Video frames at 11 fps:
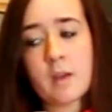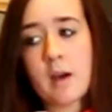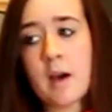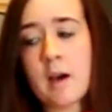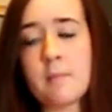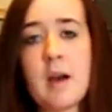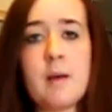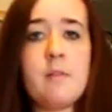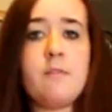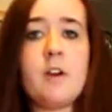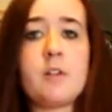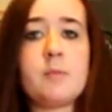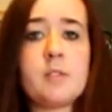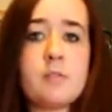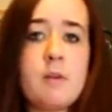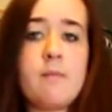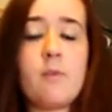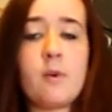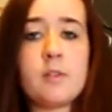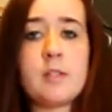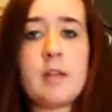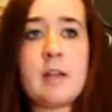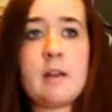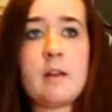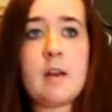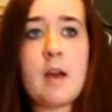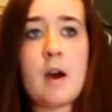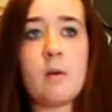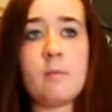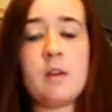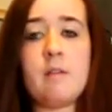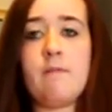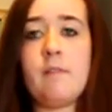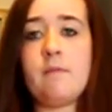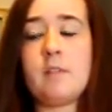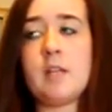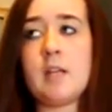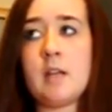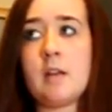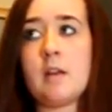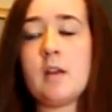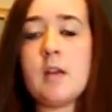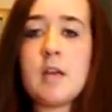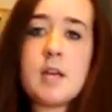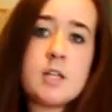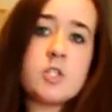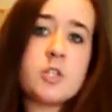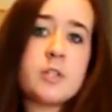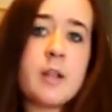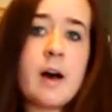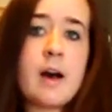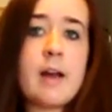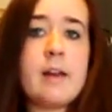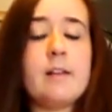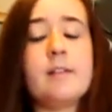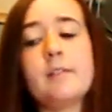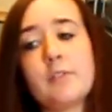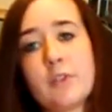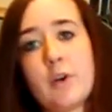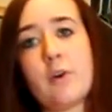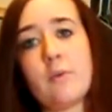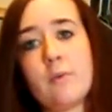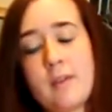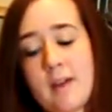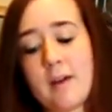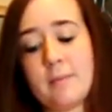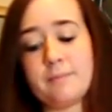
I'm a freshman, so I'm 14. I'll be 15 in July, so, yeah.